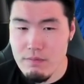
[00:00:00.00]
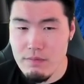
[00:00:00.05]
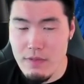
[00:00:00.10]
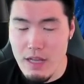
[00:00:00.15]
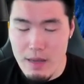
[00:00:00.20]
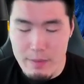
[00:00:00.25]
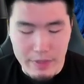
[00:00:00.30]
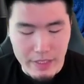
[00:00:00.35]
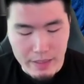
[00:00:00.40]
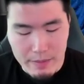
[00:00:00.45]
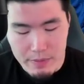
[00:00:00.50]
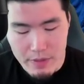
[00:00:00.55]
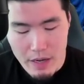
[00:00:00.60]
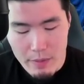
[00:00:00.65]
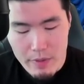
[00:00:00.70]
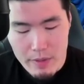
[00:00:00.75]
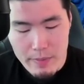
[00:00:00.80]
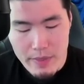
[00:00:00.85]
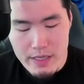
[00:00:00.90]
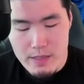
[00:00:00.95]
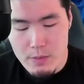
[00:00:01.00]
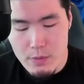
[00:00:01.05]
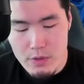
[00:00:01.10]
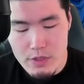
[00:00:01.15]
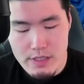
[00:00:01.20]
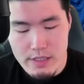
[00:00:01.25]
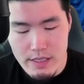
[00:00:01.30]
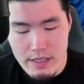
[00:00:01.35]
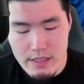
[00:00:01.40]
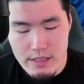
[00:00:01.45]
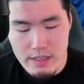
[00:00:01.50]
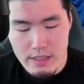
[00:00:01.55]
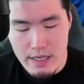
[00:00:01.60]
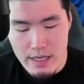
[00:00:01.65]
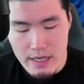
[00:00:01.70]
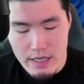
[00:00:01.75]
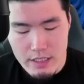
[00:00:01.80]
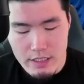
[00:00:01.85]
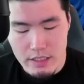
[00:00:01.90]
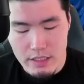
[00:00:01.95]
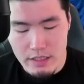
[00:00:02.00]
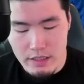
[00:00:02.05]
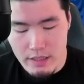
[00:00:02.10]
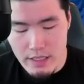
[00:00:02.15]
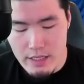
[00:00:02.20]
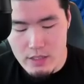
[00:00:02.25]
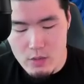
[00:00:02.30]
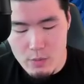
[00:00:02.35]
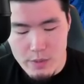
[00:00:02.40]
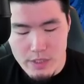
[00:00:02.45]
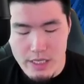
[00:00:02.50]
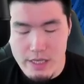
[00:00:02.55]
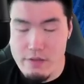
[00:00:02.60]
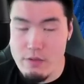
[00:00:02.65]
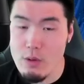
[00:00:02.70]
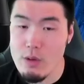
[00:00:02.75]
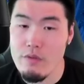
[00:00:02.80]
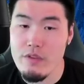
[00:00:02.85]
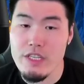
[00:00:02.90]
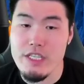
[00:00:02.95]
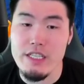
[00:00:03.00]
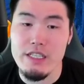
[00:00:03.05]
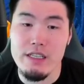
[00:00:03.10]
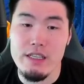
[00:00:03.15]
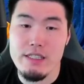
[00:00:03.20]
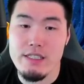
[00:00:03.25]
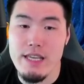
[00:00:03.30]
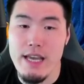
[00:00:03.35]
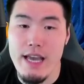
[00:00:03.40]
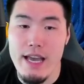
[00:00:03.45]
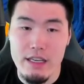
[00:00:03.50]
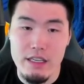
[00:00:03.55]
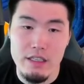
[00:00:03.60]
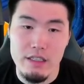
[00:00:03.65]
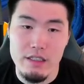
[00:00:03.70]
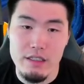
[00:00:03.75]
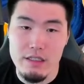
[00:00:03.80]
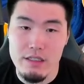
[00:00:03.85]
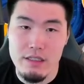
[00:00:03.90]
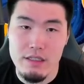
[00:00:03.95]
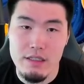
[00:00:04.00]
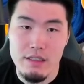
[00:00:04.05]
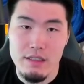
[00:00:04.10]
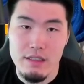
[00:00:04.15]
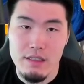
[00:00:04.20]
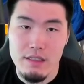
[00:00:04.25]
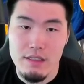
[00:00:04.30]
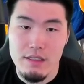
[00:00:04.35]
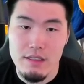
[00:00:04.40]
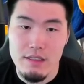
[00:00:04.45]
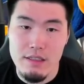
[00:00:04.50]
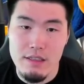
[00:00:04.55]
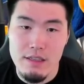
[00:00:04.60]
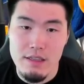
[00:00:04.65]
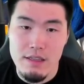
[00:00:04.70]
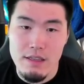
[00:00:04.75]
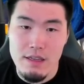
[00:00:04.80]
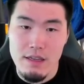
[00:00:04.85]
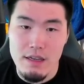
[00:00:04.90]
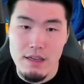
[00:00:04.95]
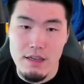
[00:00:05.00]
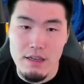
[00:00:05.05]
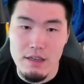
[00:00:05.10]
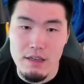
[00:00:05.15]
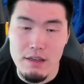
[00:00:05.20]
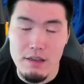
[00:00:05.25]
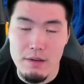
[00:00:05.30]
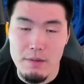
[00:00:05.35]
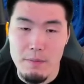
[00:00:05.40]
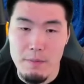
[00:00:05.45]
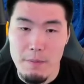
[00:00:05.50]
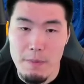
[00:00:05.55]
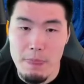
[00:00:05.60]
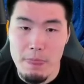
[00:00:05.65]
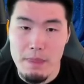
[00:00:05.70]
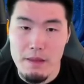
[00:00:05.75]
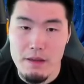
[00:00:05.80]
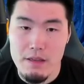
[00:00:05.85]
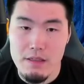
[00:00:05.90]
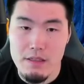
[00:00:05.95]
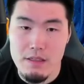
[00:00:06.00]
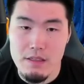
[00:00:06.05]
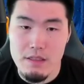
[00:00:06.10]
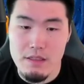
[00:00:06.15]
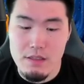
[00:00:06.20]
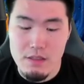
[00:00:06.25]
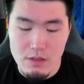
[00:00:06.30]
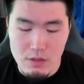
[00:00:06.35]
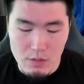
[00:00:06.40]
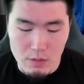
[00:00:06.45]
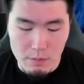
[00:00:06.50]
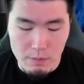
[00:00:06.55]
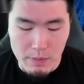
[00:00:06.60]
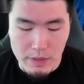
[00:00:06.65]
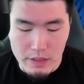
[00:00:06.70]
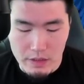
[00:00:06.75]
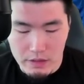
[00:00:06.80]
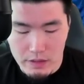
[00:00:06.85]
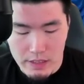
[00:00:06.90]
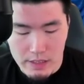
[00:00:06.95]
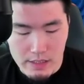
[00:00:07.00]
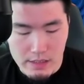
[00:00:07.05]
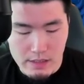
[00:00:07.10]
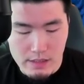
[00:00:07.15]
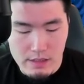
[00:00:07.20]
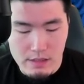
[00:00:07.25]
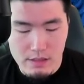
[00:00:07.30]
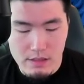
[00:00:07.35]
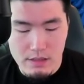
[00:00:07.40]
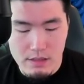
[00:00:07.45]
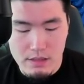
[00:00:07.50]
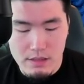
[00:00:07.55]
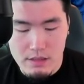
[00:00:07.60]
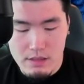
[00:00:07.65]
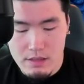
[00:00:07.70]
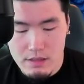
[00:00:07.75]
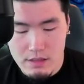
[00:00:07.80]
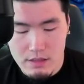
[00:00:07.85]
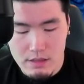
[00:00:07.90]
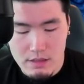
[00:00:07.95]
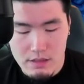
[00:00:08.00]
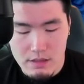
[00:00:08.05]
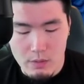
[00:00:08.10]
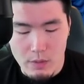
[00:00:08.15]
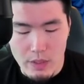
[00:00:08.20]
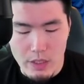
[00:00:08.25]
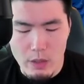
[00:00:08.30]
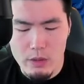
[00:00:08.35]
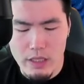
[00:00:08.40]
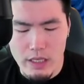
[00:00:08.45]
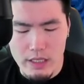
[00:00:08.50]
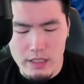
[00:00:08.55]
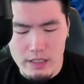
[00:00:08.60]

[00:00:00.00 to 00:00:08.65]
I mean, it probably makes more sense to actually let Super Saiyan 4 Vegeta attack here. To build his... Wait, hold on.